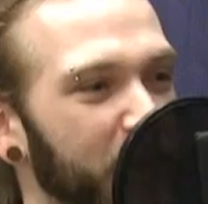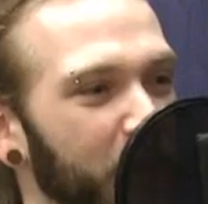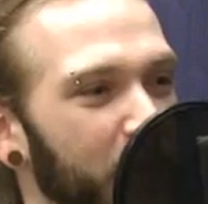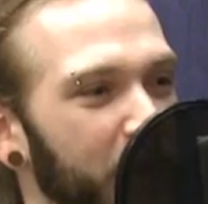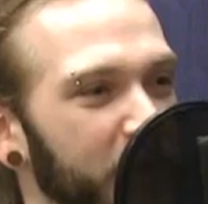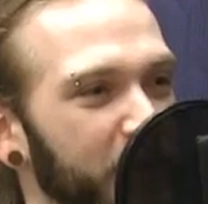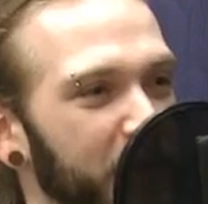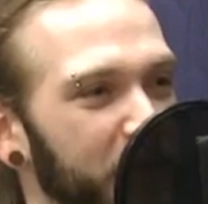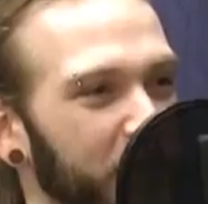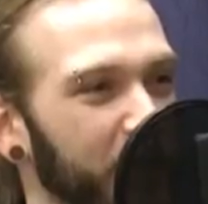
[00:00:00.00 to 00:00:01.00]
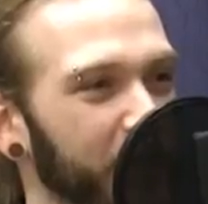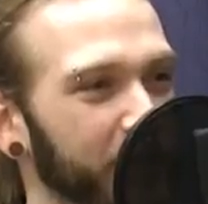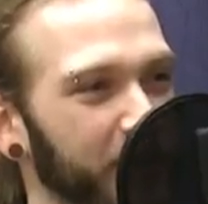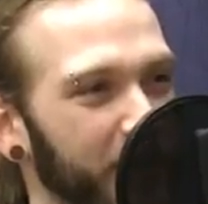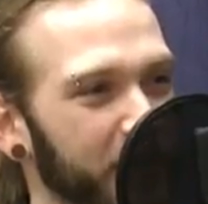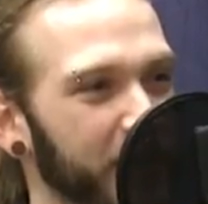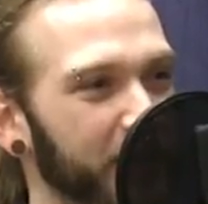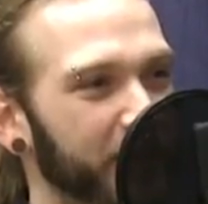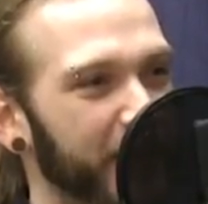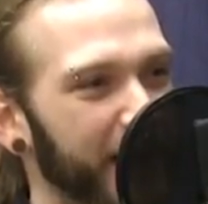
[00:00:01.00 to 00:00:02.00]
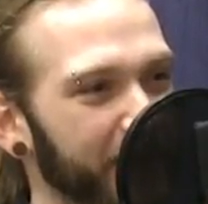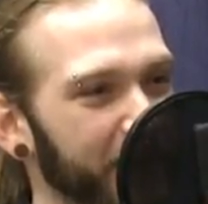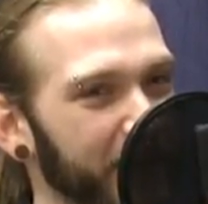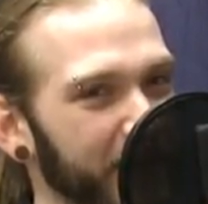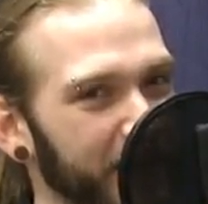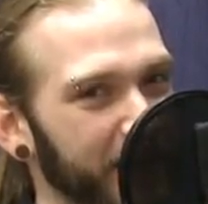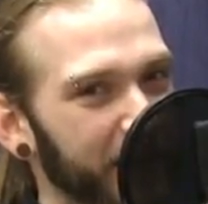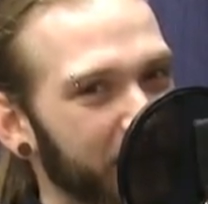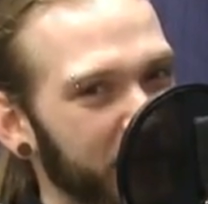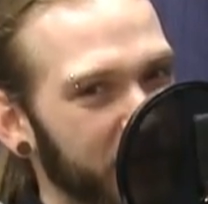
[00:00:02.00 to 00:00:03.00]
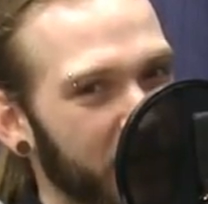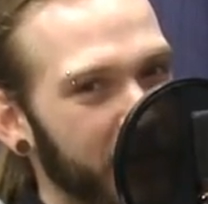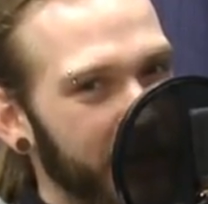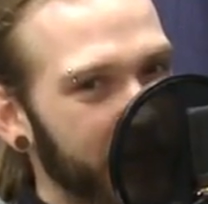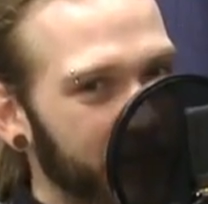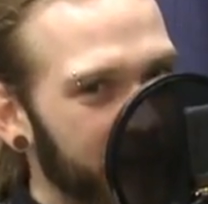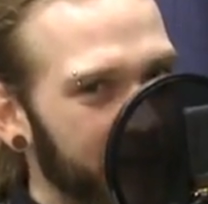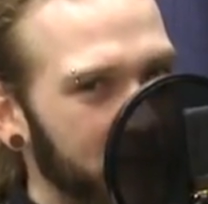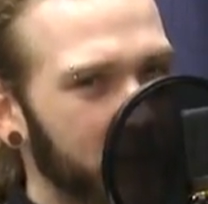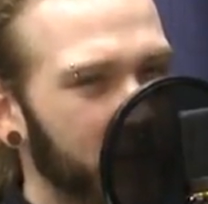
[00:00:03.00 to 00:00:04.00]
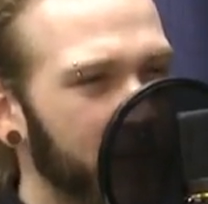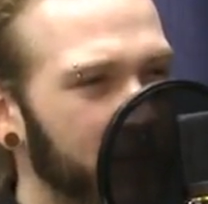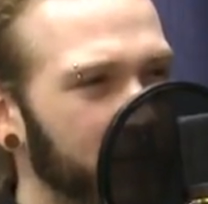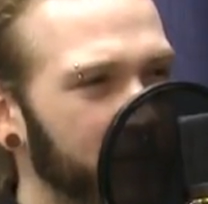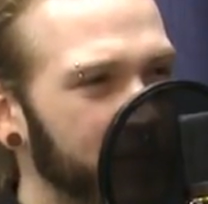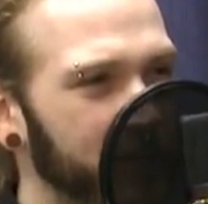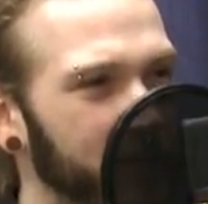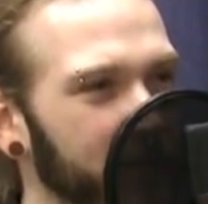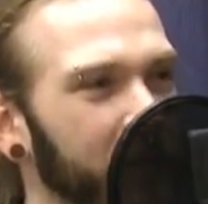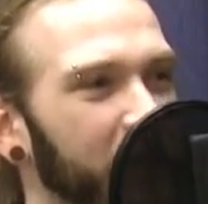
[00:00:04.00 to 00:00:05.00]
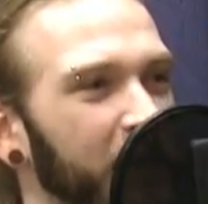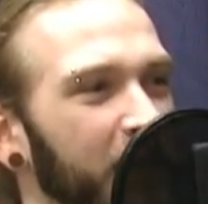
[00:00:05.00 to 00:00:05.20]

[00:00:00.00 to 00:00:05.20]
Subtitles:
marijuana special on Channel 5 that they did that was aired right after Chronicle originally.